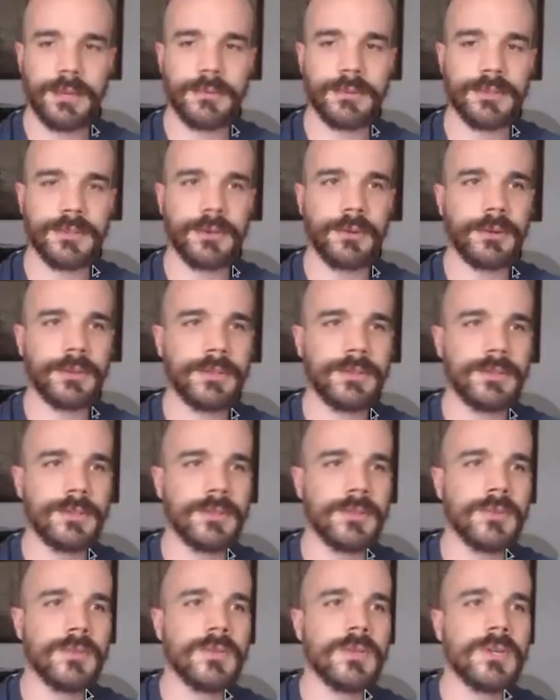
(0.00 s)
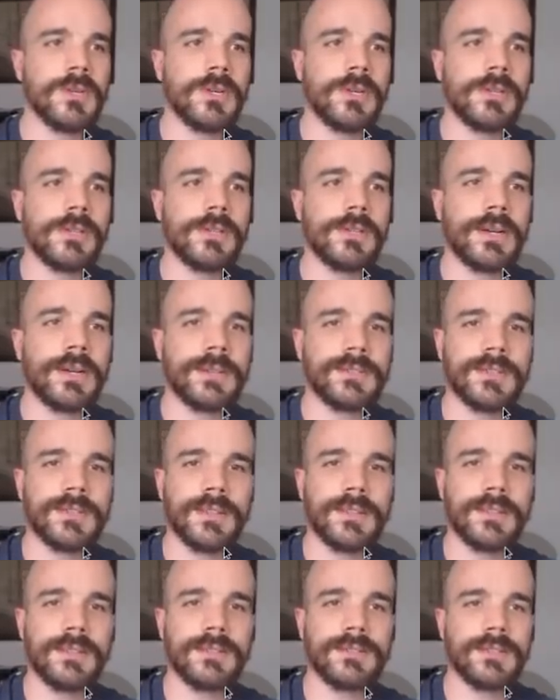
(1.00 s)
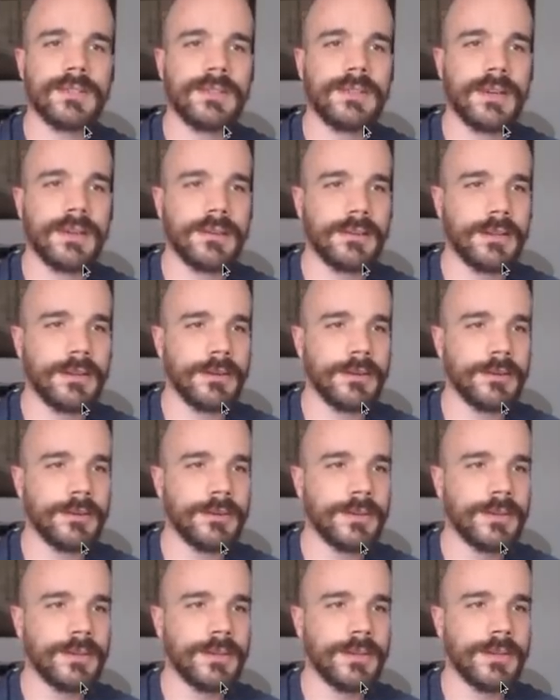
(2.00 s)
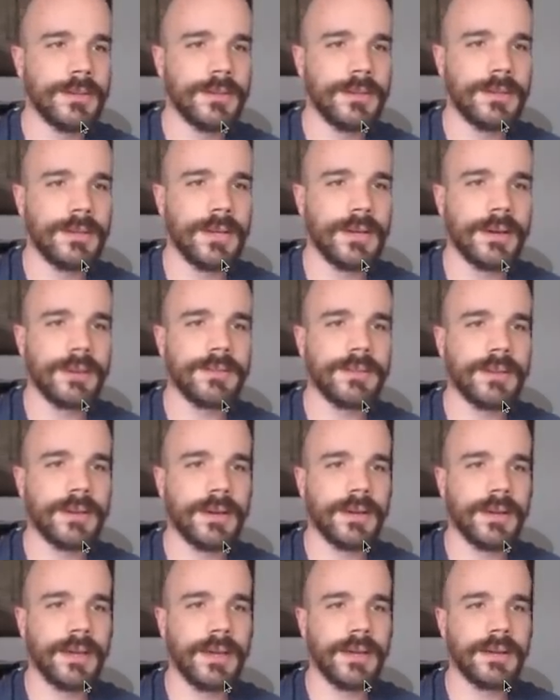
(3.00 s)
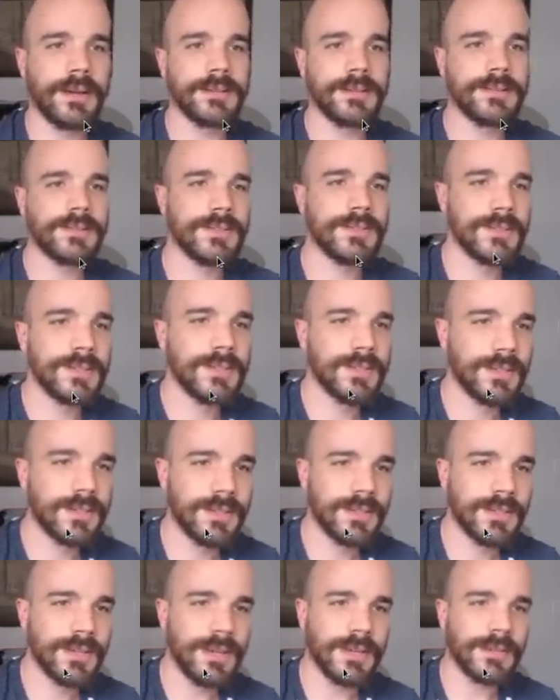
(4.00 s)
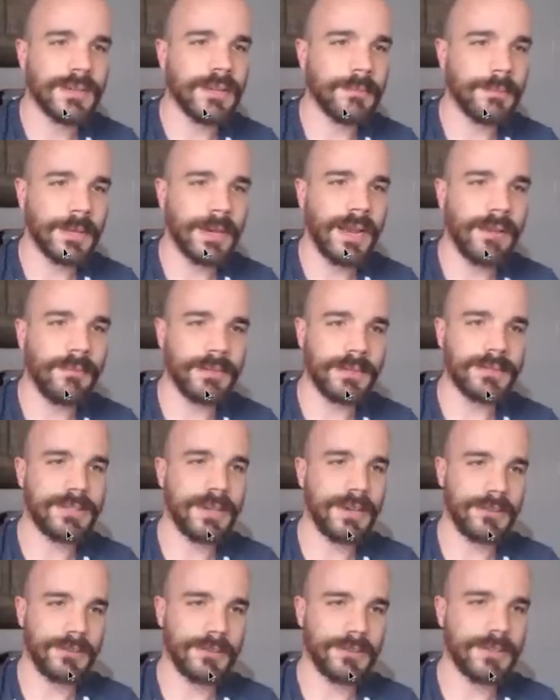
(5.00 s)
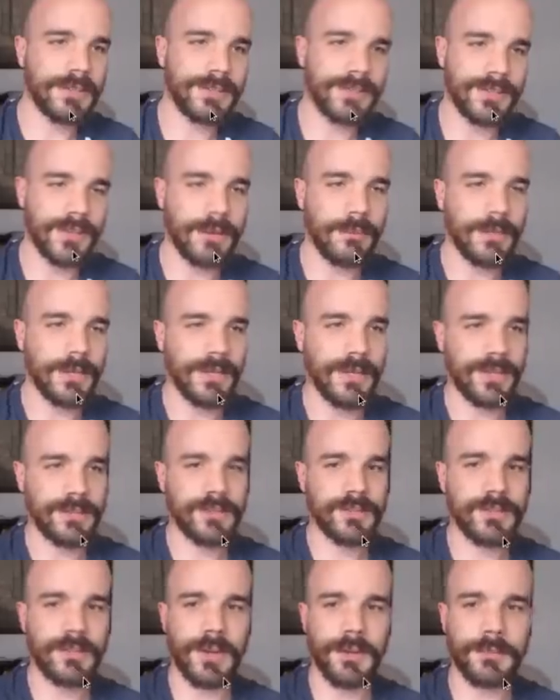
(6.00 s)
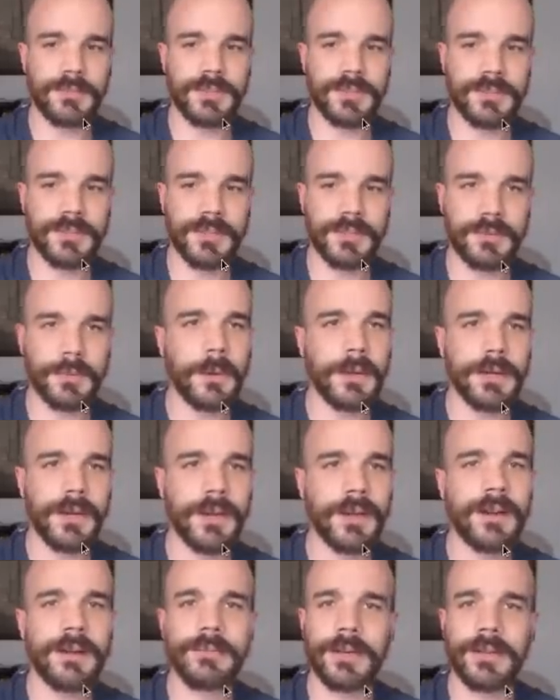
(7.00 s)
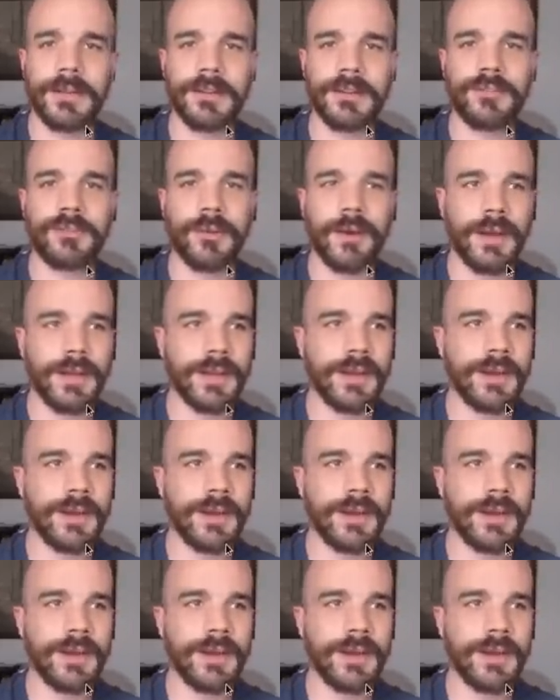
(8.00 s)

I was going to, did I set these to download? Yeah, I think I had it. I think I'm gonna have it download the Cinnamon desktop just because why not? I'm gonna try it